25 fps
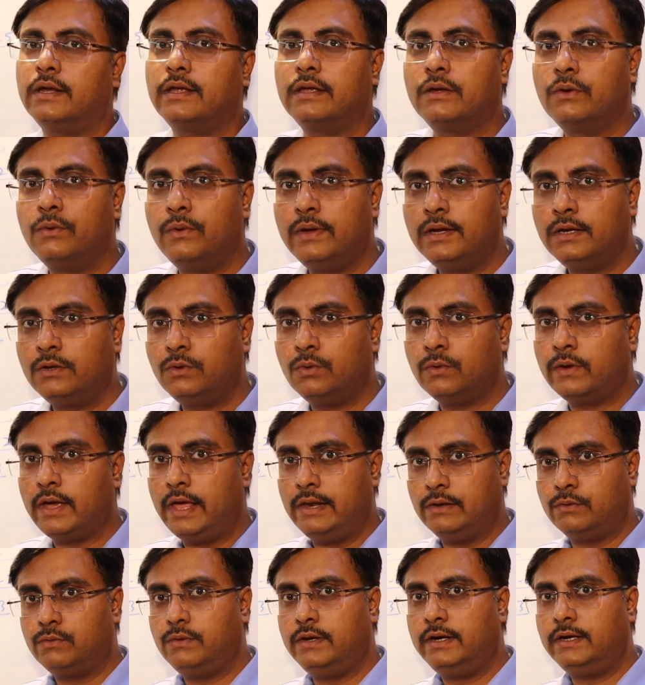going to
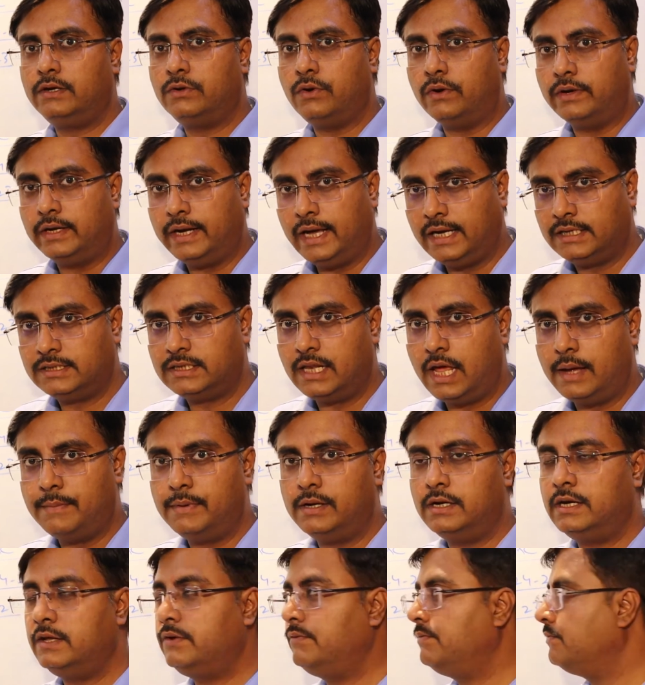calculate your tax
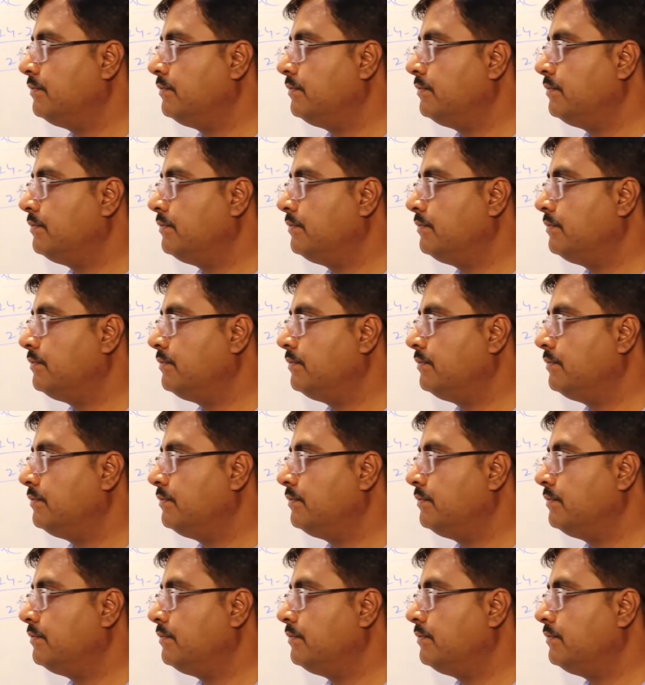liability